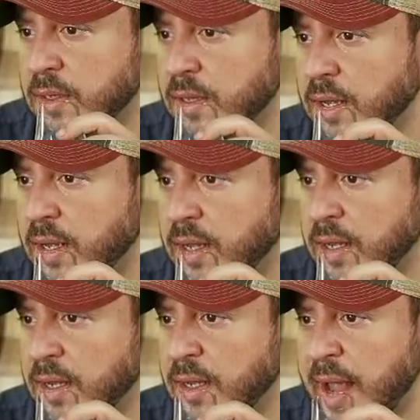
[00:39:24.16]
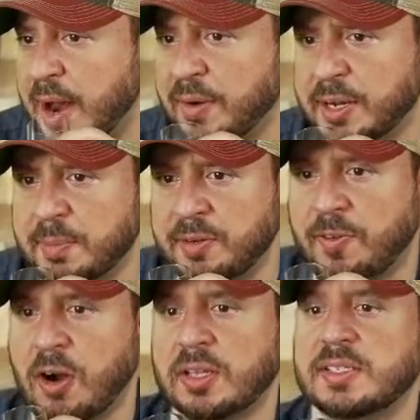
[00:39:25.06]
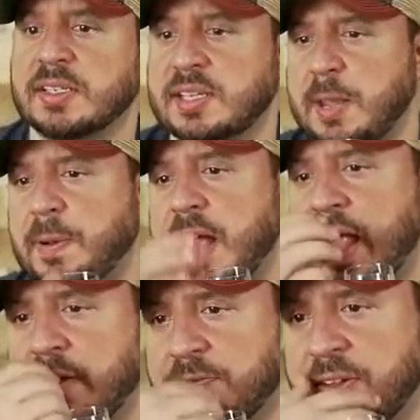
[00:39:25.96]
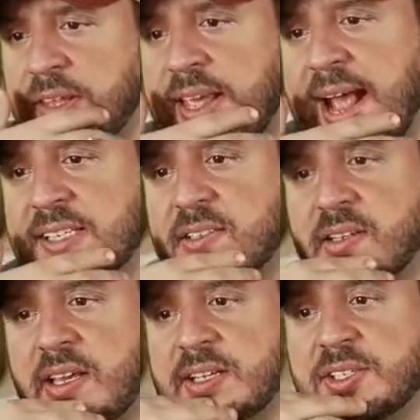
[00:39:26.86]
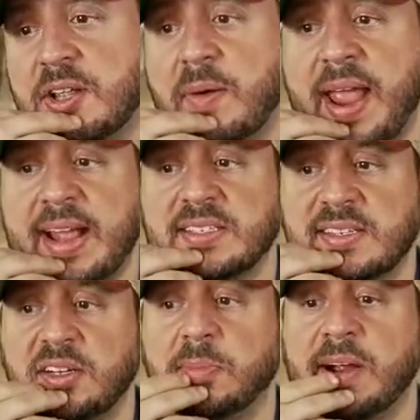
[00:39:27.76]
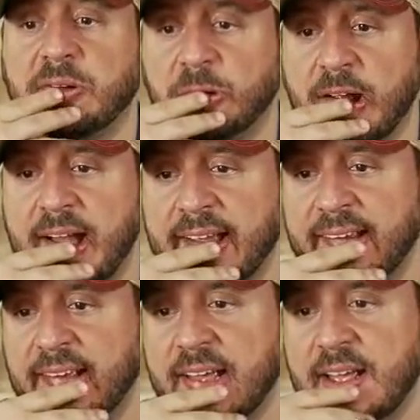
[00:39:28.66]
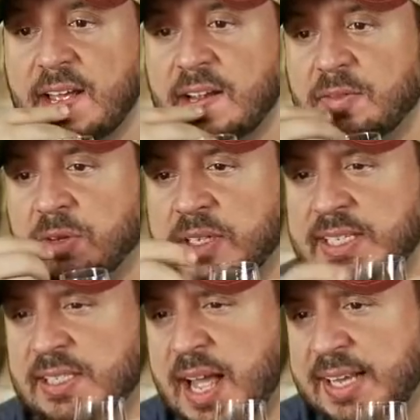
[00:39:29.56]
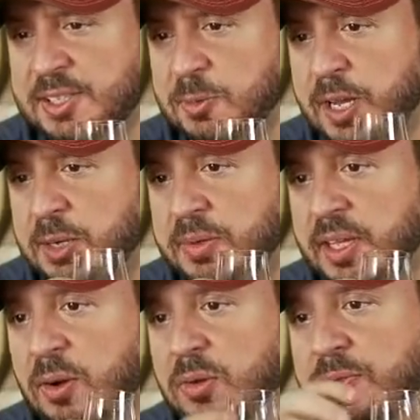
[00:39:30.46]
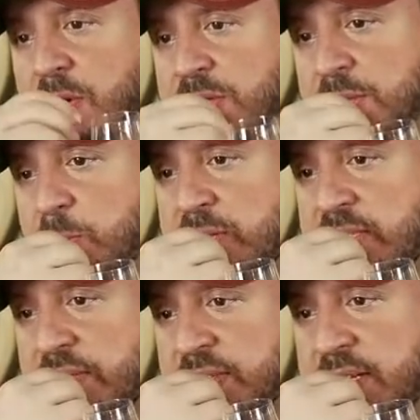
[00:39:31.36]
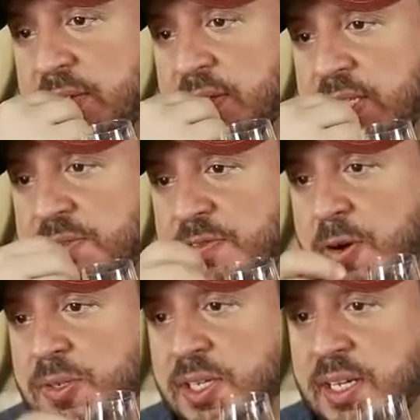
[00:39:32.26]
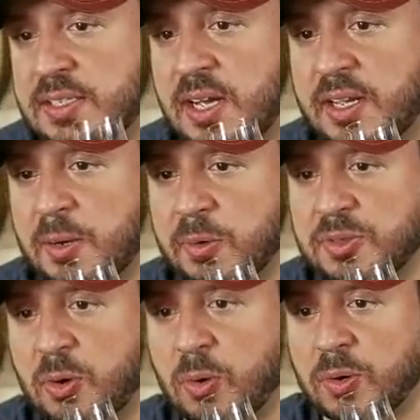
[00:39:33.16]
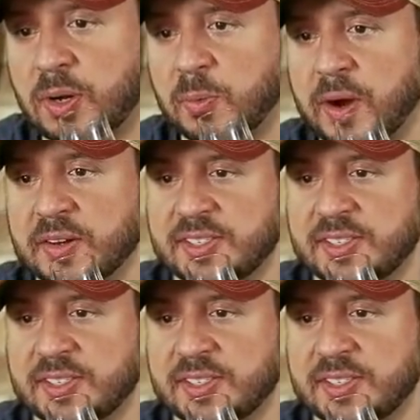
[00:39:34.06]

Uh, Eric McFarland says, keep an eye out for the Castle and Key slow hand single barrel rye. Released last week with the Old Forester 117 release, folks in Kentucky were torn on where to